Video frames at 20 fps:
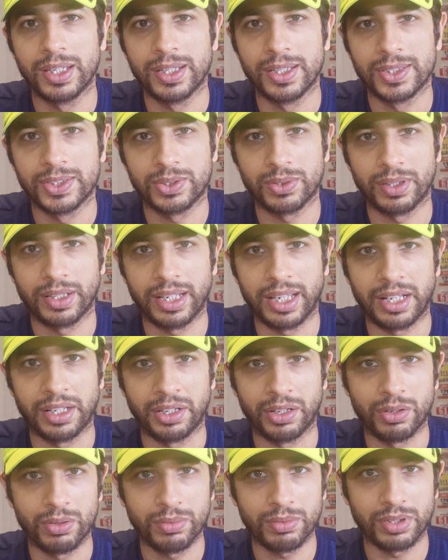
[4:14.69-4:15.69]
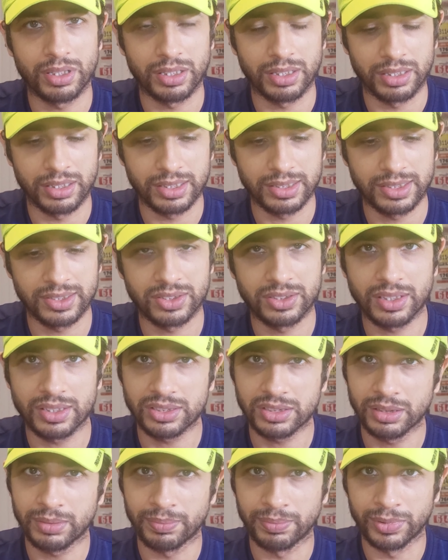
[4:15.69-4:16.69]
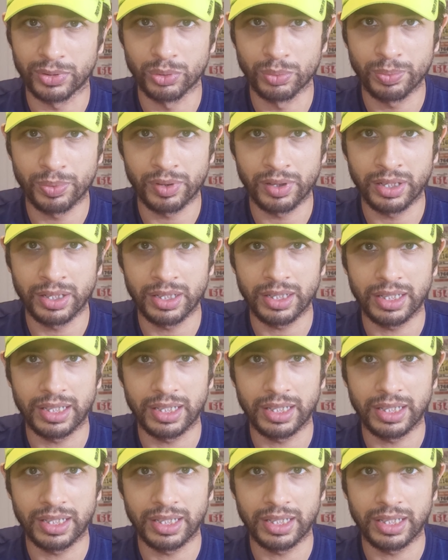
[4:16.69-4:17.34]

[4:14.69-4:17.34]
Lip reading: So again, this is just a blueprint.